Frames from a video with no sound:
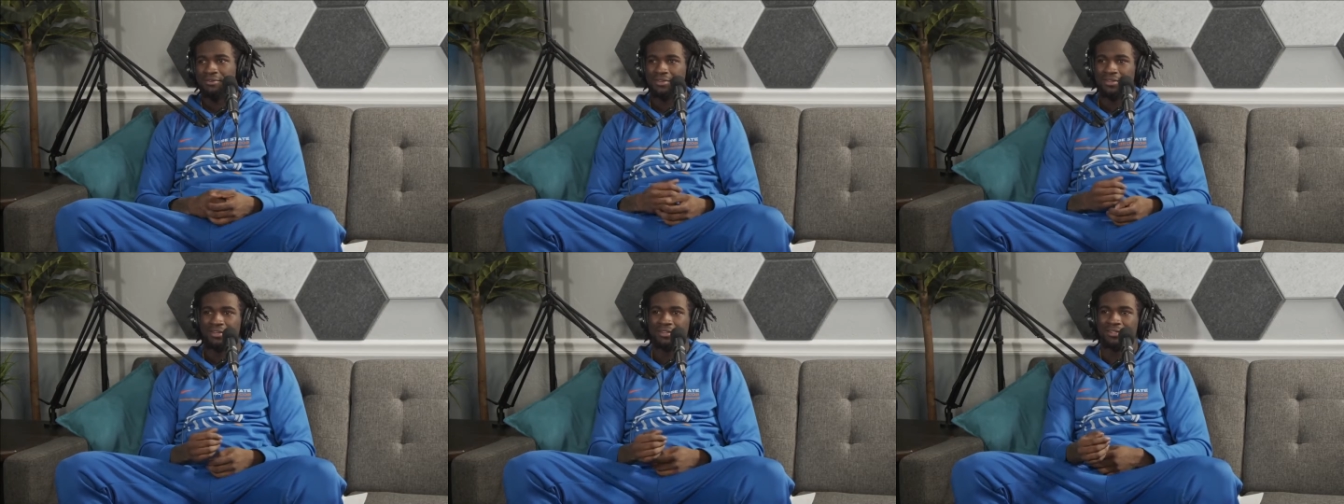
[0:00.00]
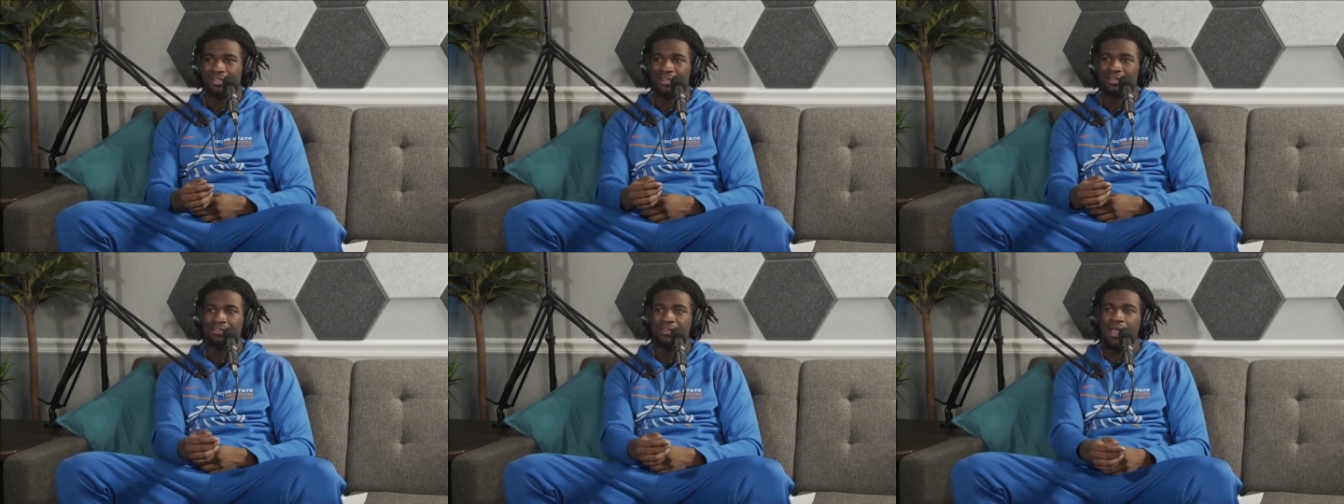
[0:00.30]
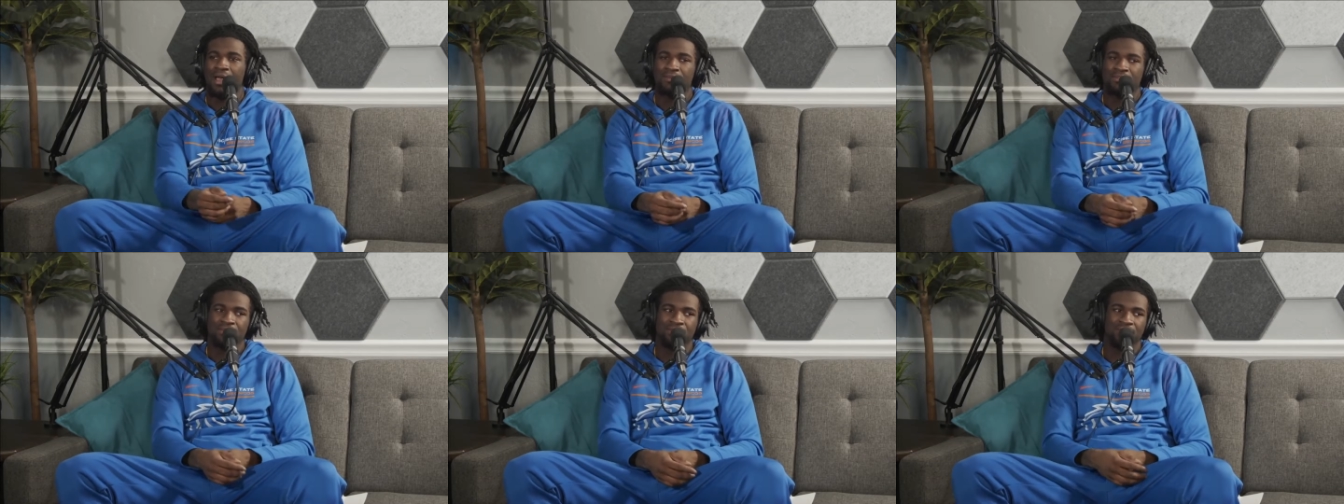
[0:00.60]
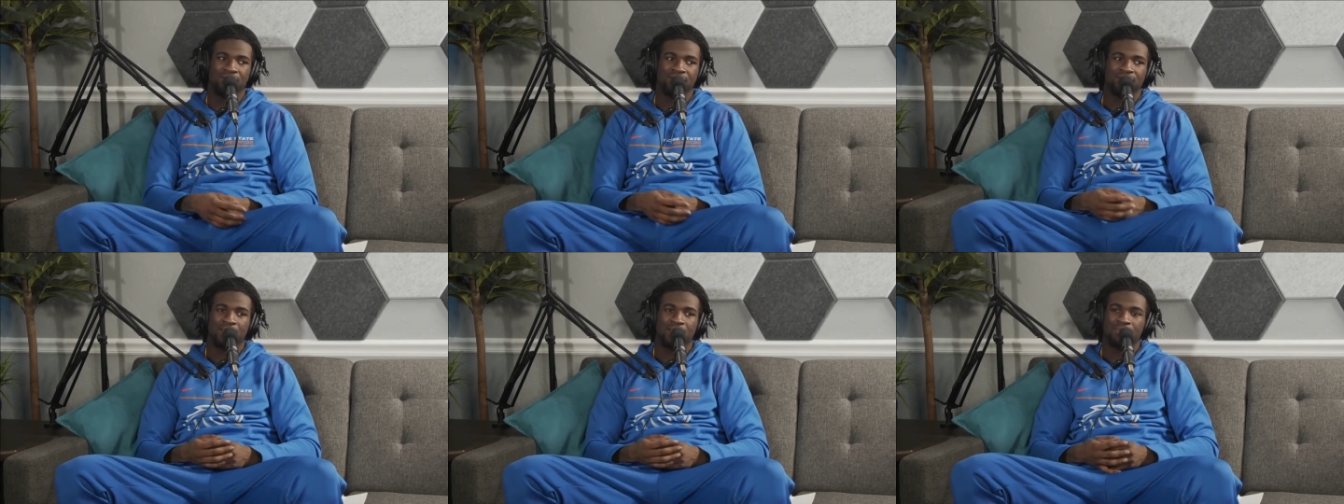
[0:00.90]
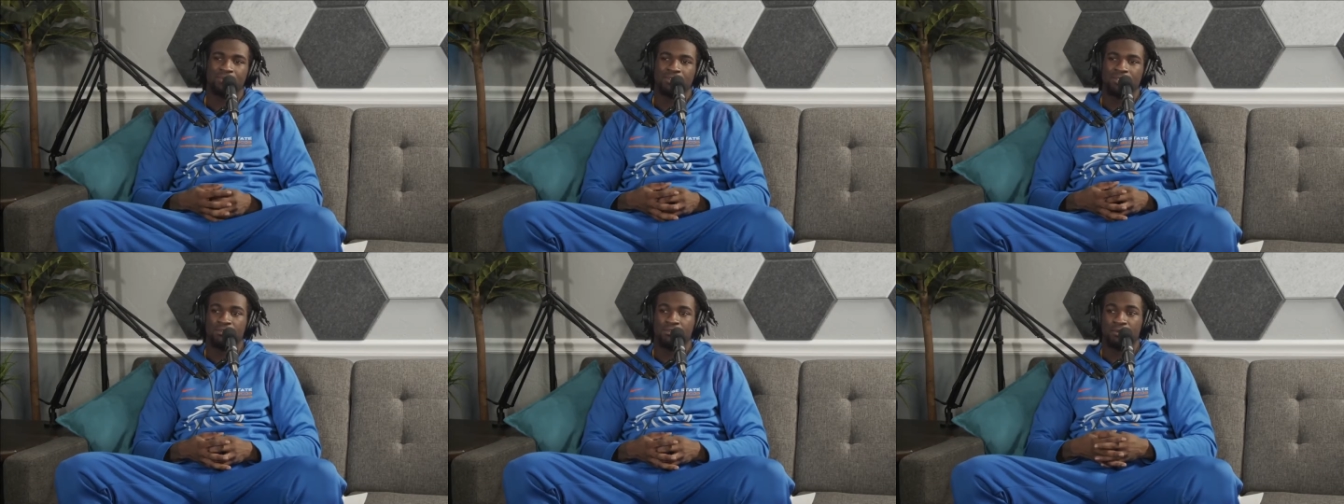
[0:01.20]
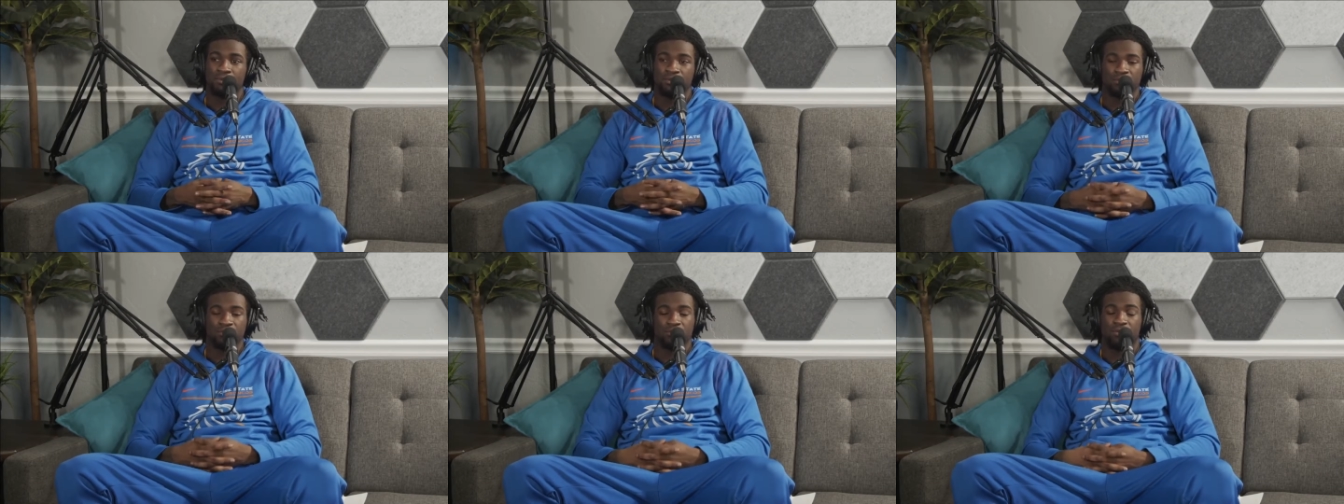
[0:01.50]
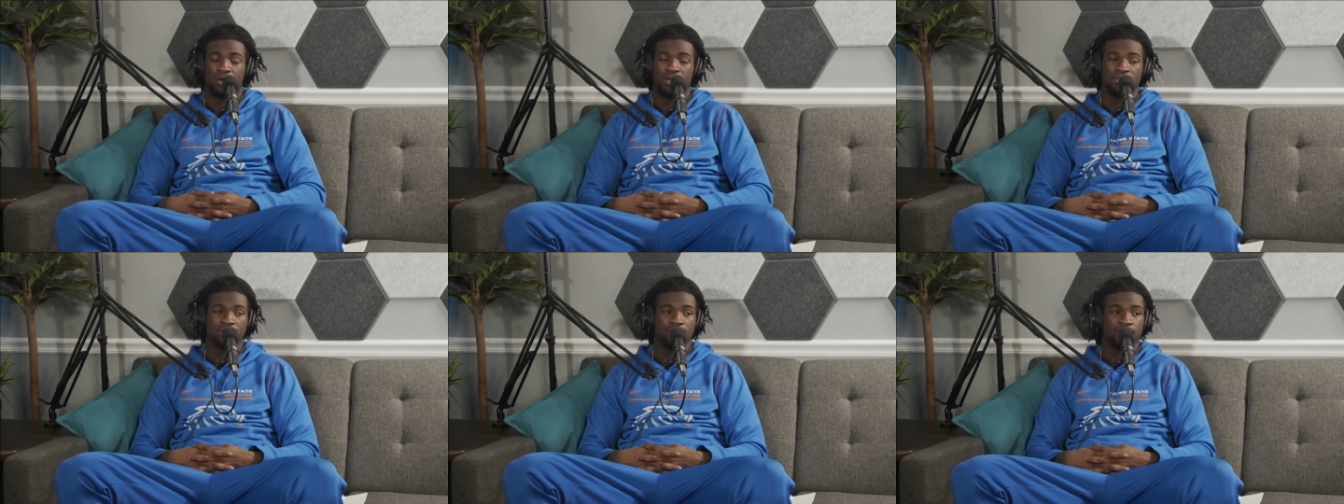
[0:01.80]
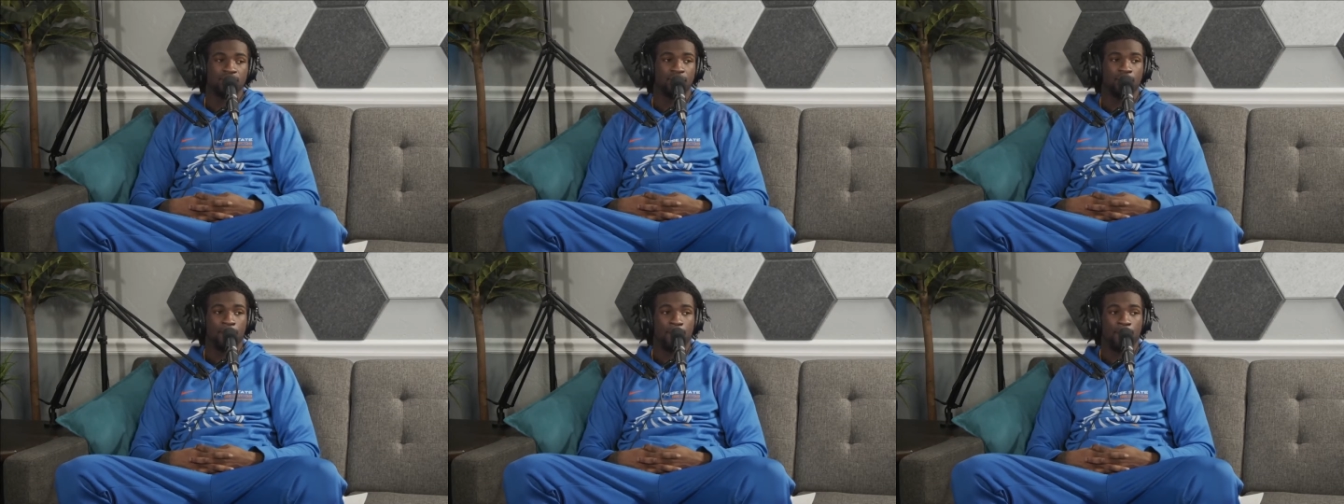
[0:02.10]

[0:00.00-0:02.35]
Like, you have to know that type of stuff. So it's crazy.